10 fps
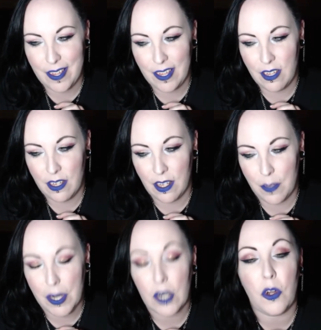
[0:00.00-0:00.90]

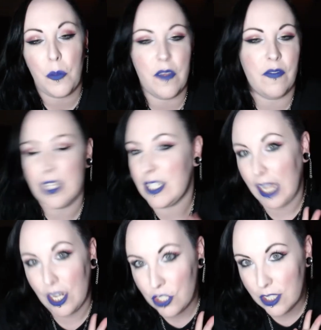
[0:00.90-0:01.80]
a paranormal
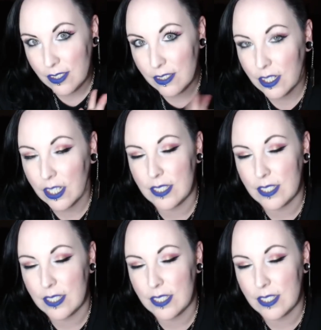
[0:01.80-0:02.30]
investigation,